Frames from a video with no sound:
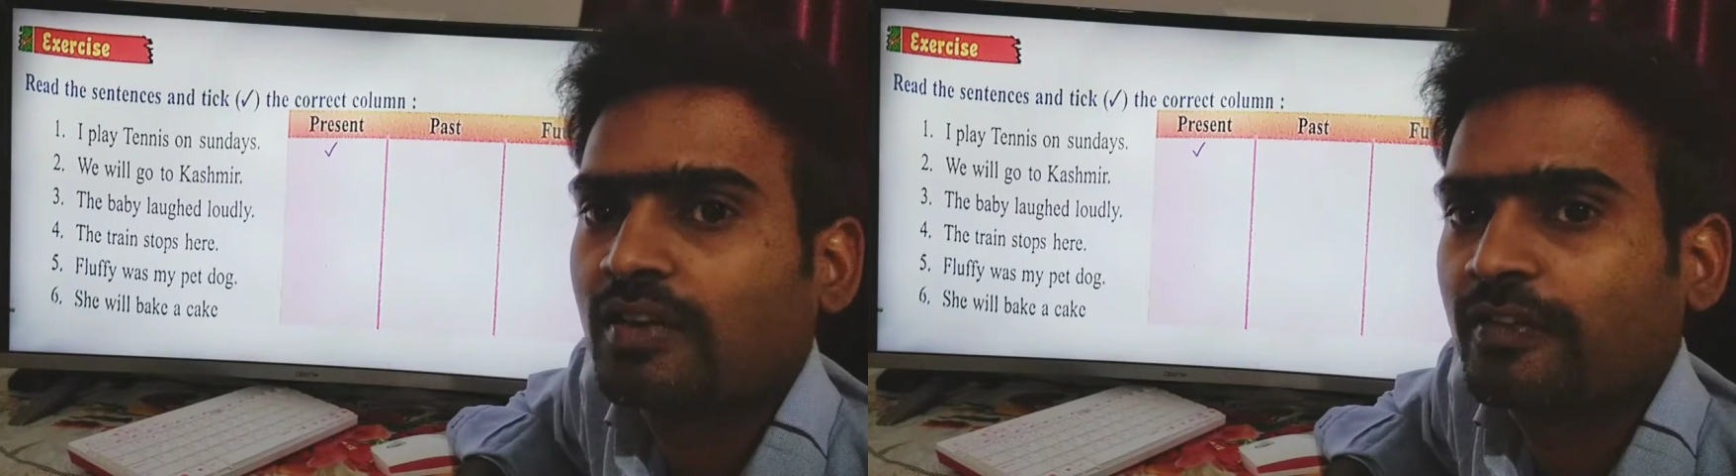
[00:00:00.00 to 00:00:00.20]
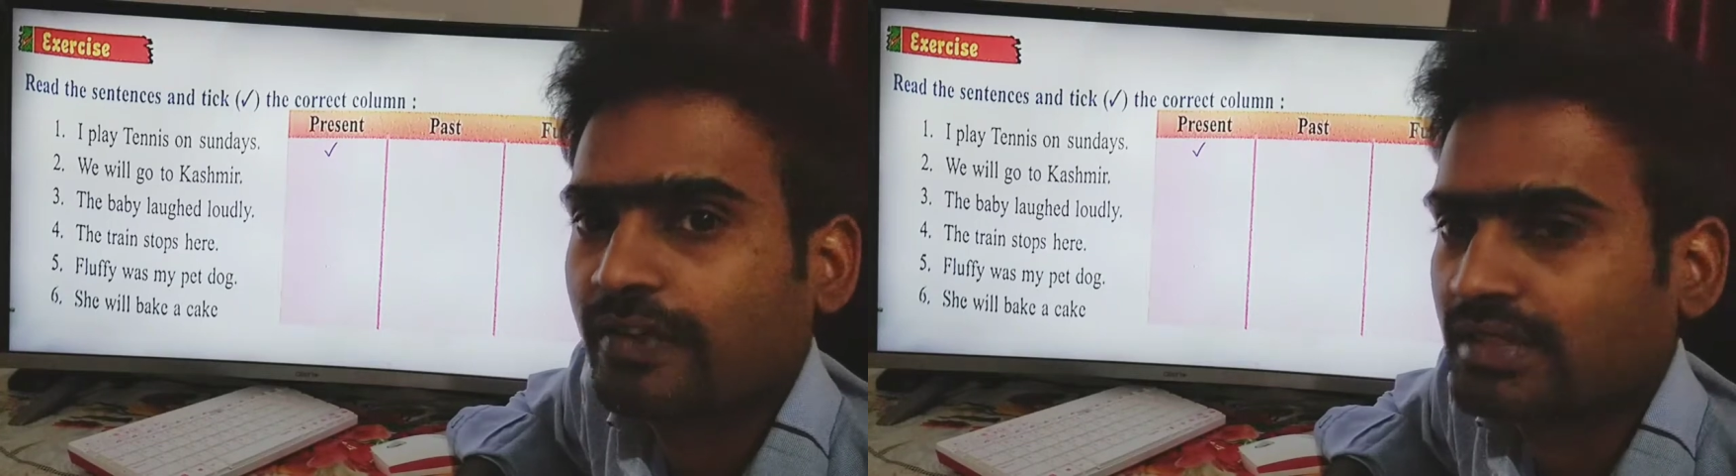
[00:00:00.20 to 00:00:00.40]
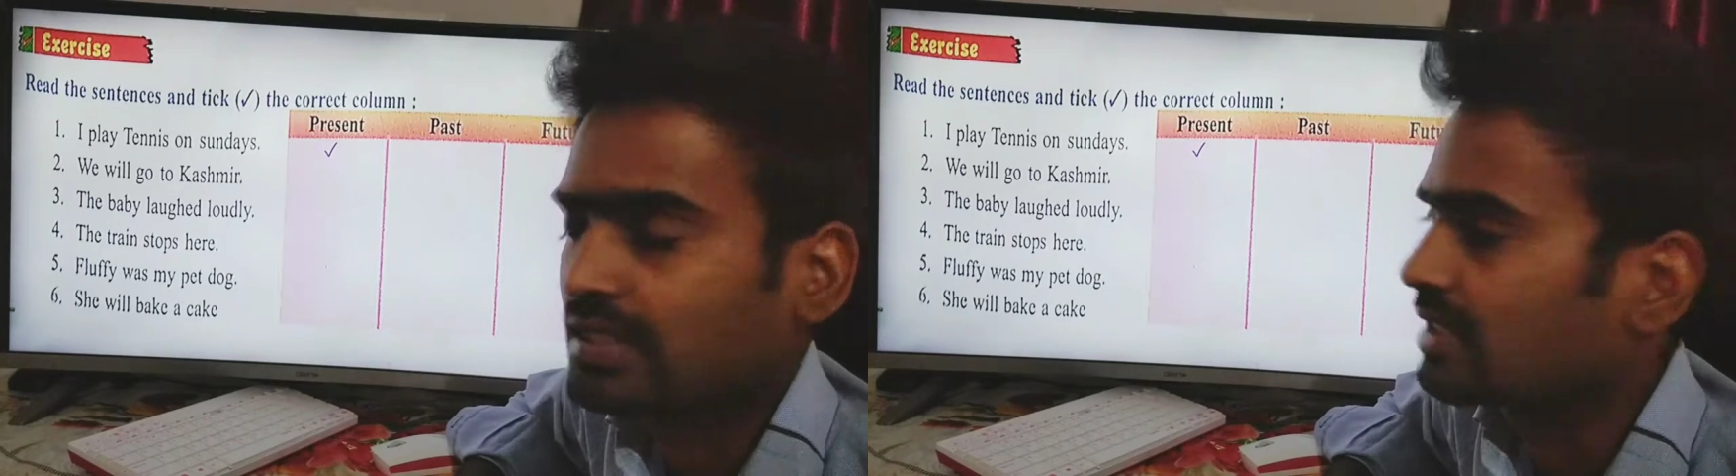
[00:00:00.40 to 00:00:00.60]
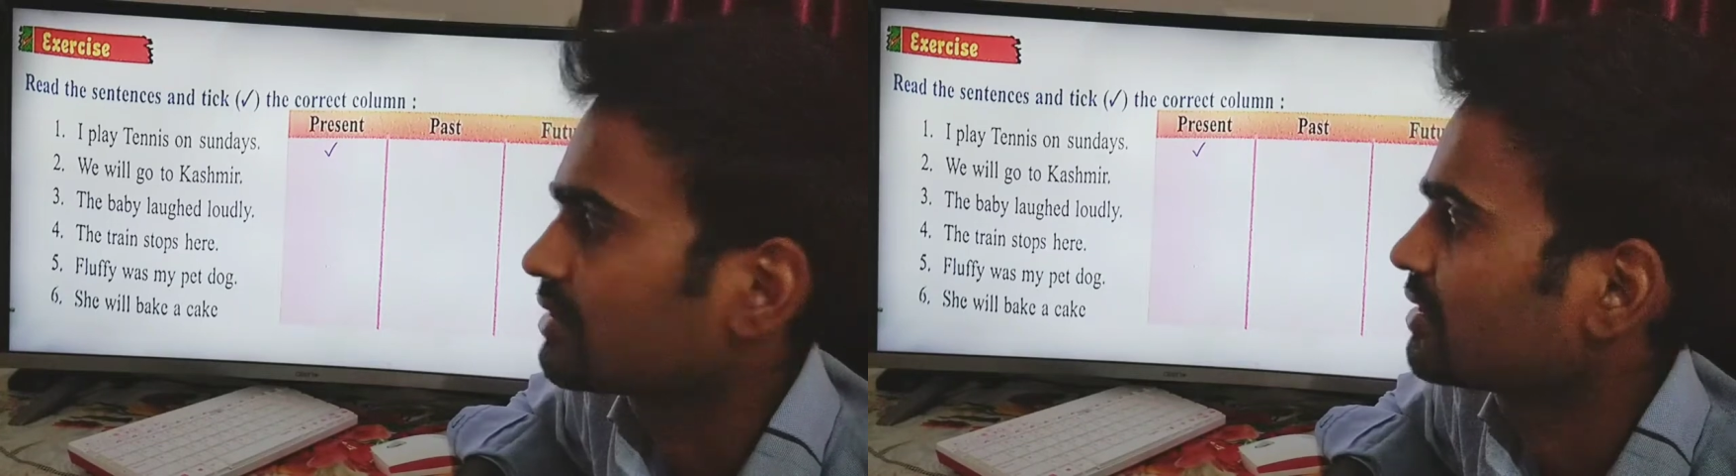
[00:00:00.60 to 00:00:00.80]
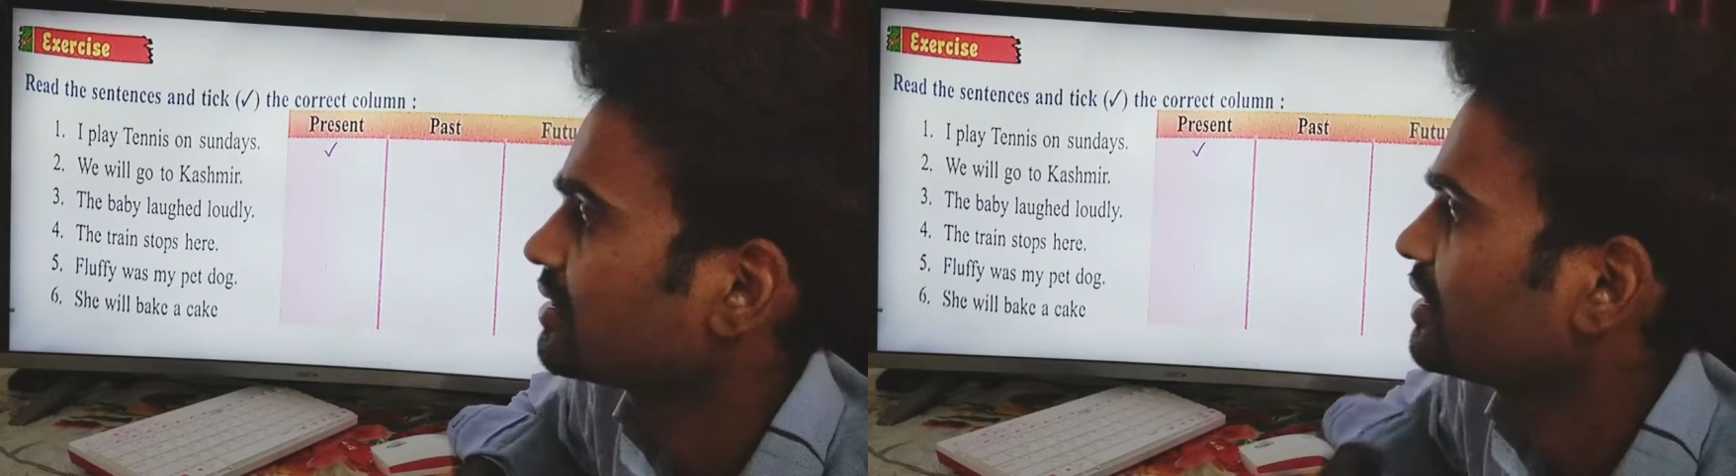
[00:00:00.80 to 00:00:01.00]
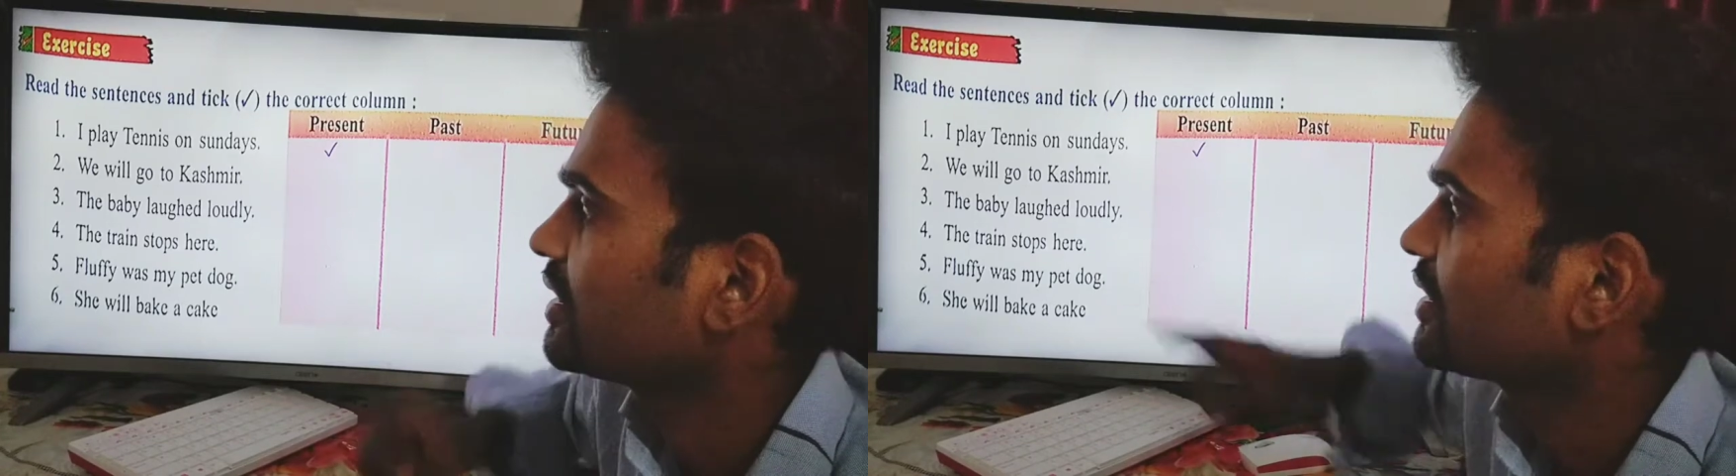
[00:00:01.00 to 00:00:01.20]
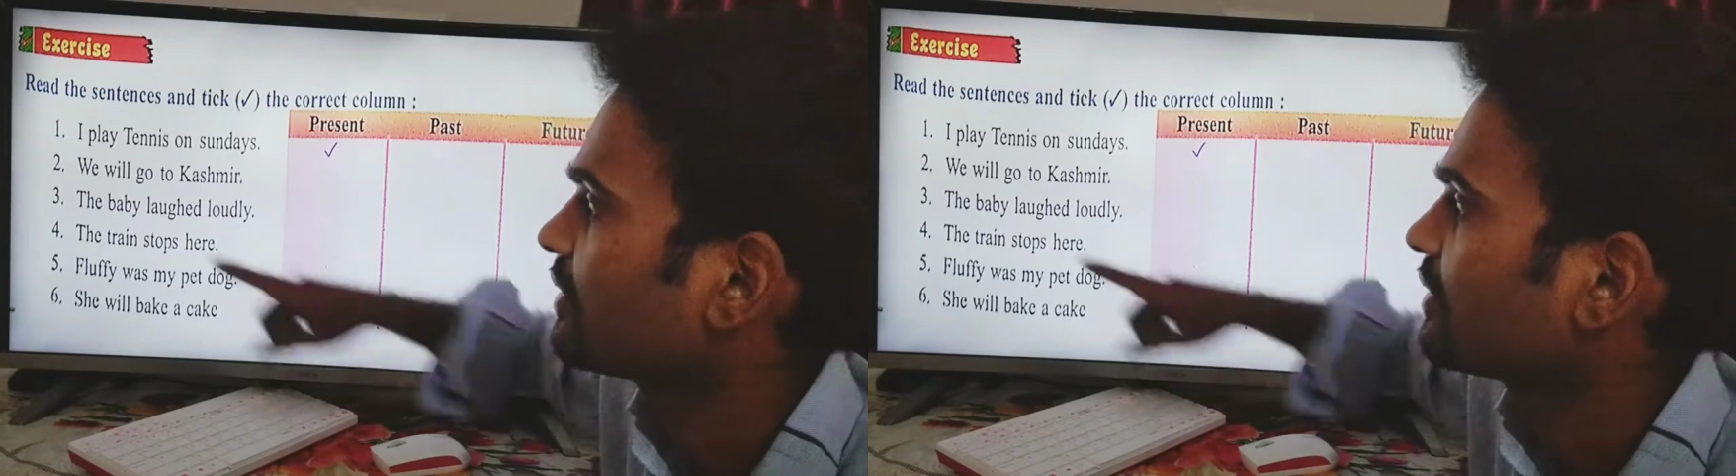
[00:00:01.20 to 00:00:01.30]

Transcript: future tense. See here,